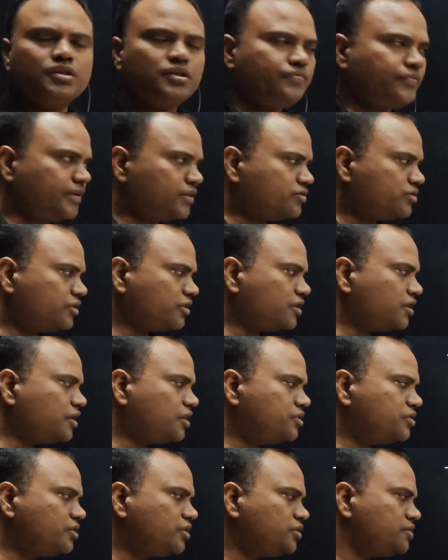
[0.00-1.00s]
If acidic
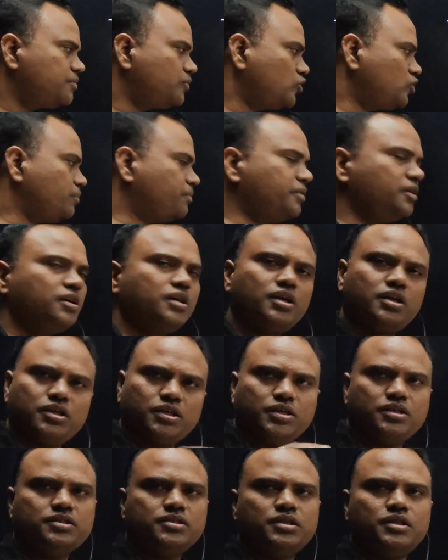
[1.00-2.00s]
nature is more,
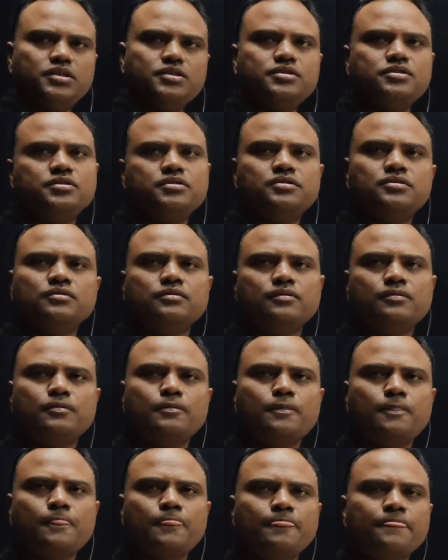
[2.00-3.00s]
pKa is less.
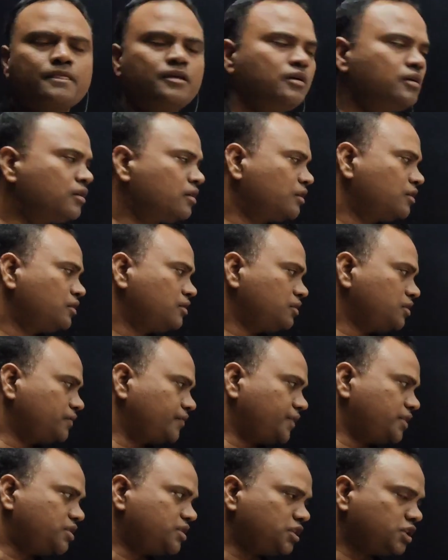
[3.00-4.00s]

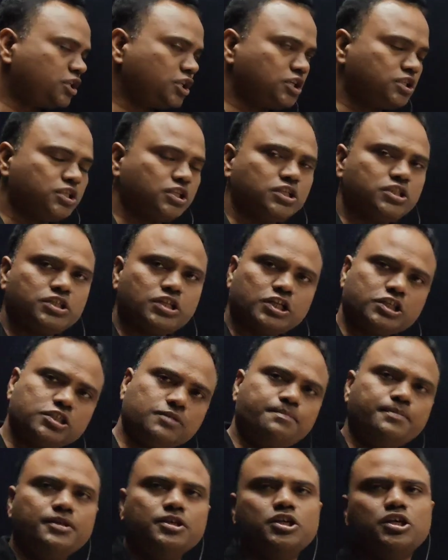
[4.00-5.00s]
If acidic nature is
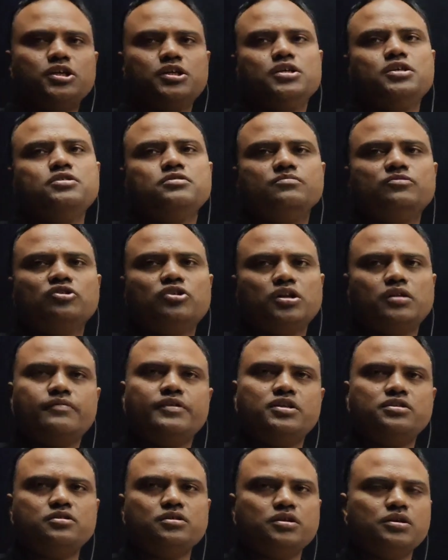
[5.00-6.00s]
less, pKa is more.
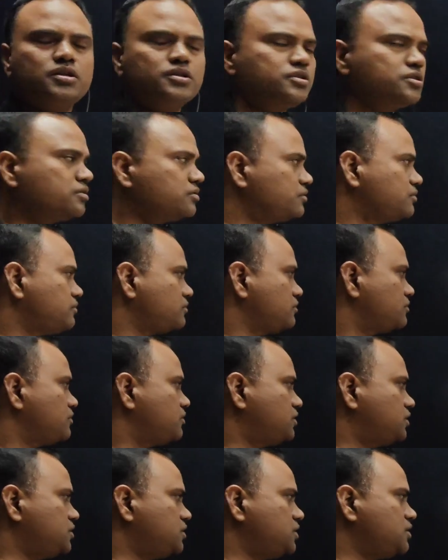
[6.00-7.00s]
Reverse relation.
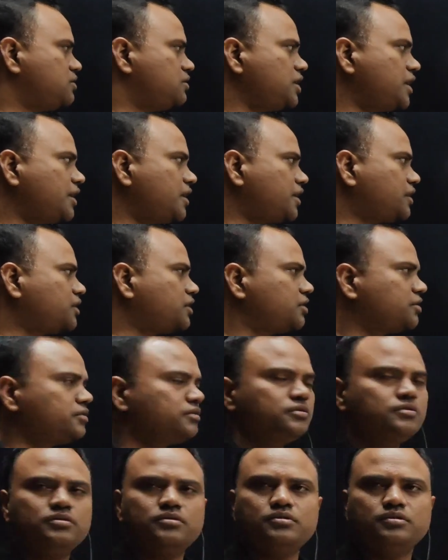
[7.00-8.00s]
This is direct.
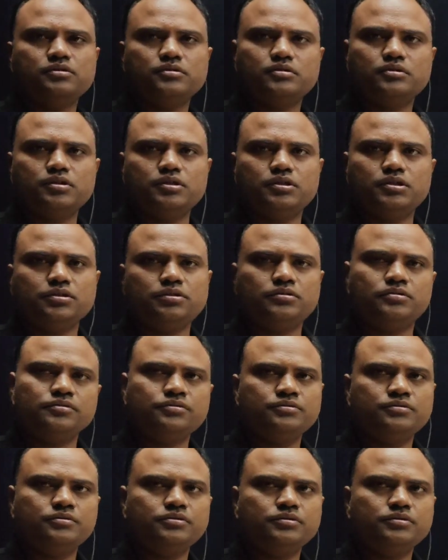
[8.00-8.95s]
Clear?